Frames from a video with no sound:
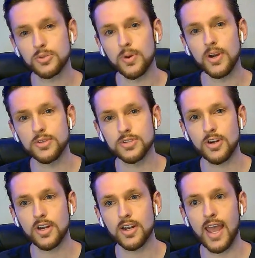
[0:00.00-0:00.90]
where you
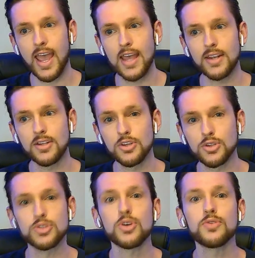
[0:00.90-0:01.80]
started and
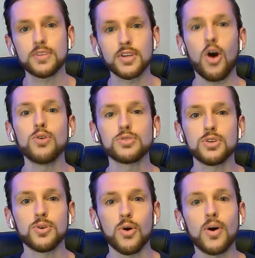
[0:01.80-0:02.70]
deserve to
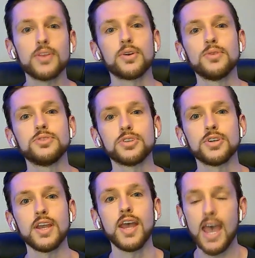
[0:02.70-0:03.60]
also go on their own
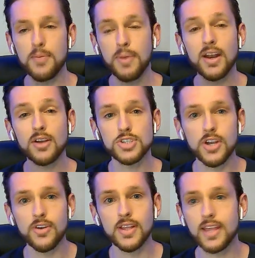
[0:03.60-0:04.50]
journey. And by not
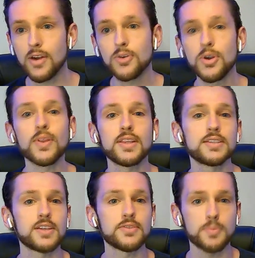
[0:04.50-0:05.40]
sharing, they don't know that this
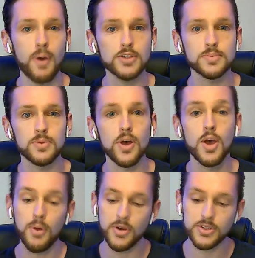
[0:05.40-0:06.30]
stuff's possible.
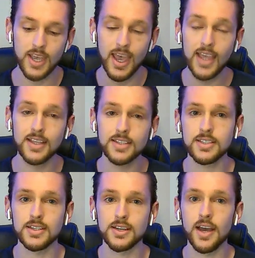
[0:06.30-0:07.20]
But when you say, "Hey,
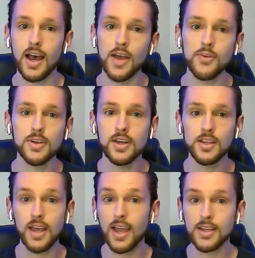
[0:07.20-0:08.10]
listen, I
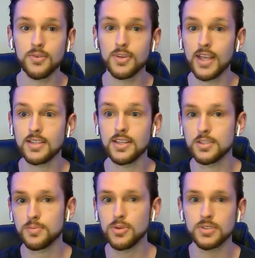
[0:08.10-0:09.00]
re- I can relate to this
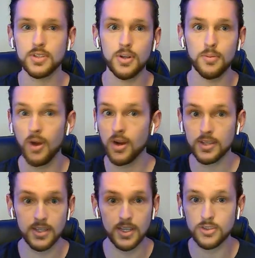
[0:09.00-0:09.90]
person," you know, Marc
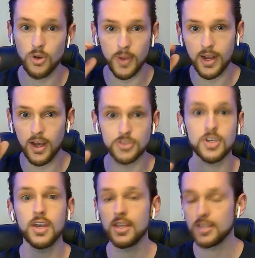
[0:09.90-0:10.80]
did this. Oh my gosh,
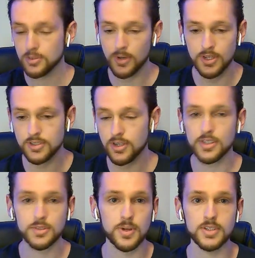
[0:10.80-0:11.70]
this is where he started.
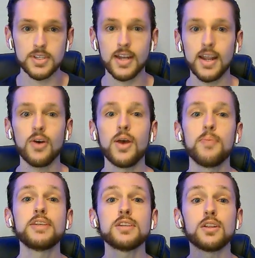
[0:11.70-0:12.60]
This is where he's at now. It
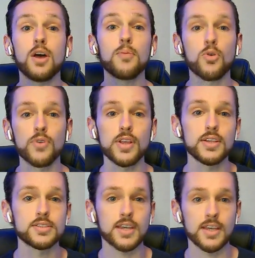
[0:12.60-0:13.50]
makes it a lot more
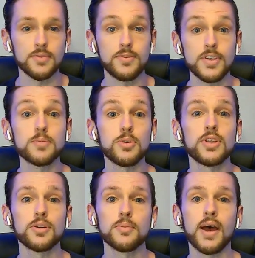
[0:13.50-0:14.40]
realistic and feasible in
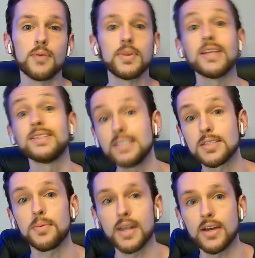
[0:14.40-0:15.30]
their mind when they see
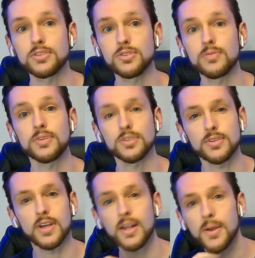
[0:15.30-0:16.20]
somebody else do it first, right?